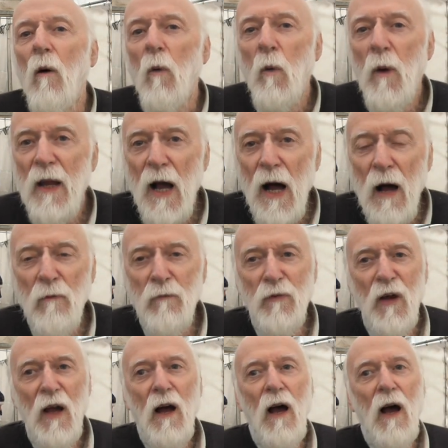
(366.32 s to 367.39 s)
We have
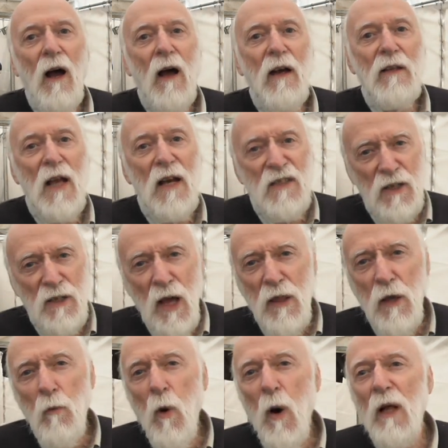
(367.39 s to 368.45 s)
yet
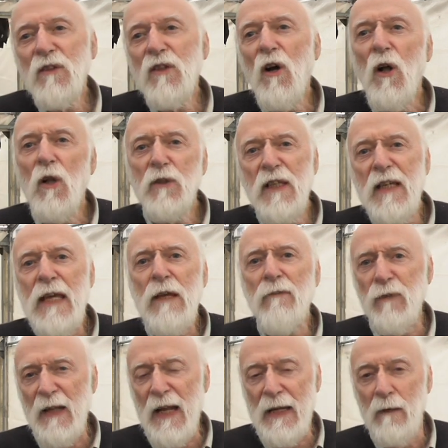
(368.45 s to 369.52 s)
another one called
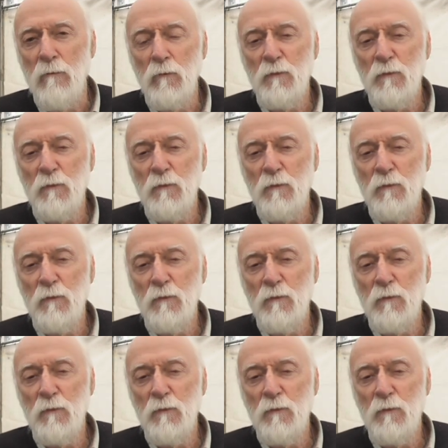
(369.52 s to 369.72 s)
Kifli.